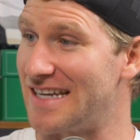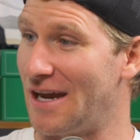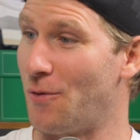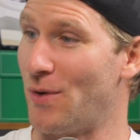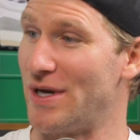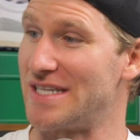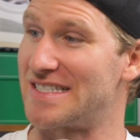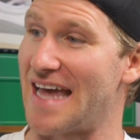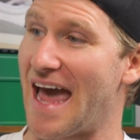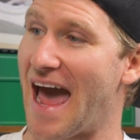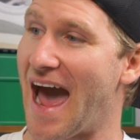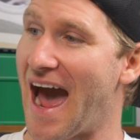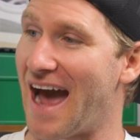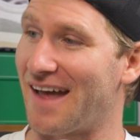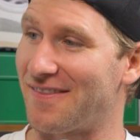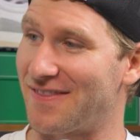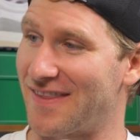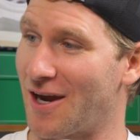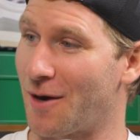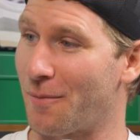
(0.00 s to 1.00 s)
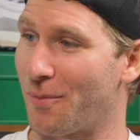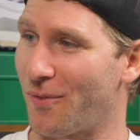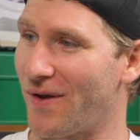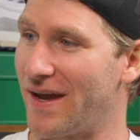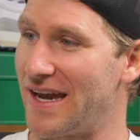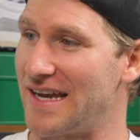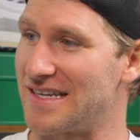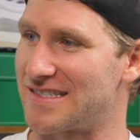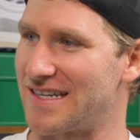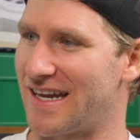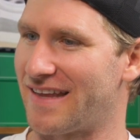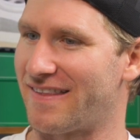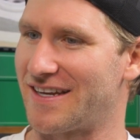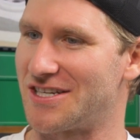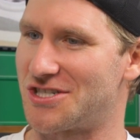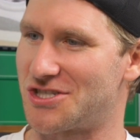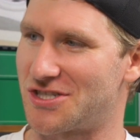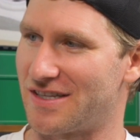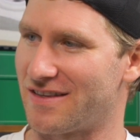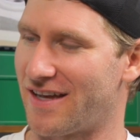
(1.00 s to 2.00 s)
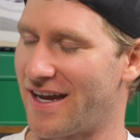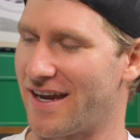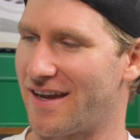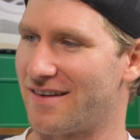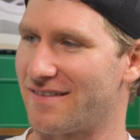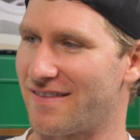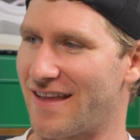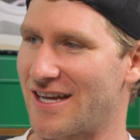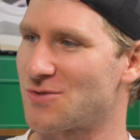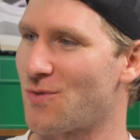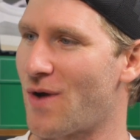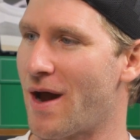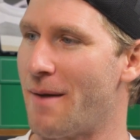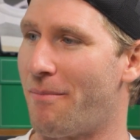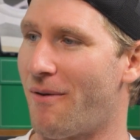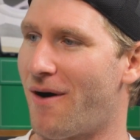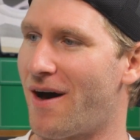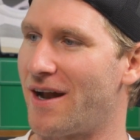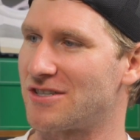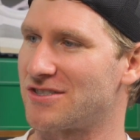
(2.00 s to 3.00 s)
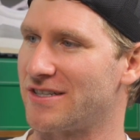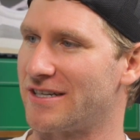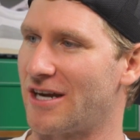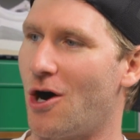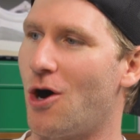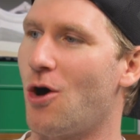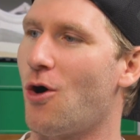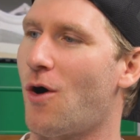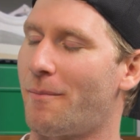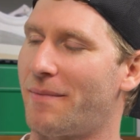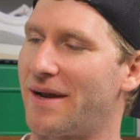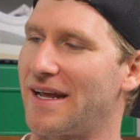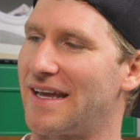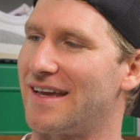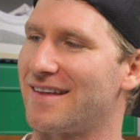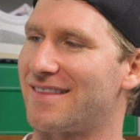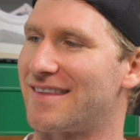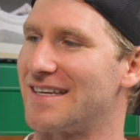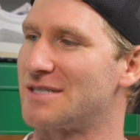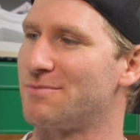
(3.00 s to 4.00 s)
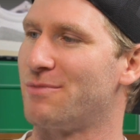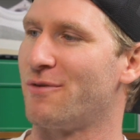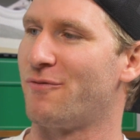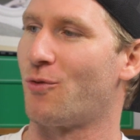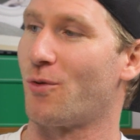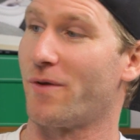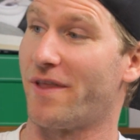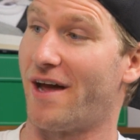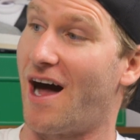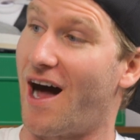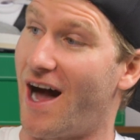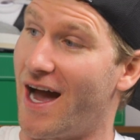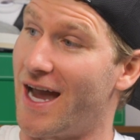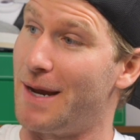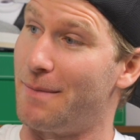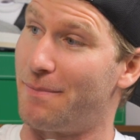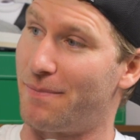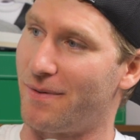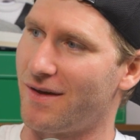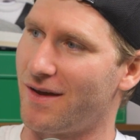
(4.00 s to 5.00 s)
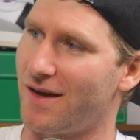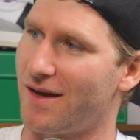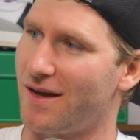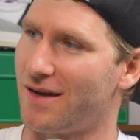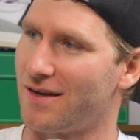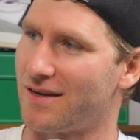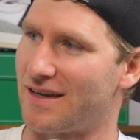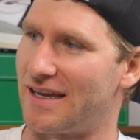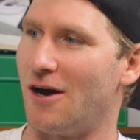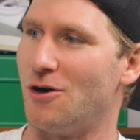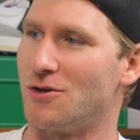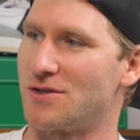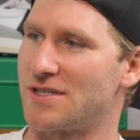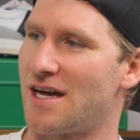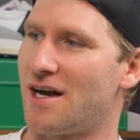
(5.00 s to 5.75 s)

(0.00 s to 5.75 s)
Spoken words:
it was at their place, and they that's why I bought it. It's like, oh, I'm gonna get this before the hype goes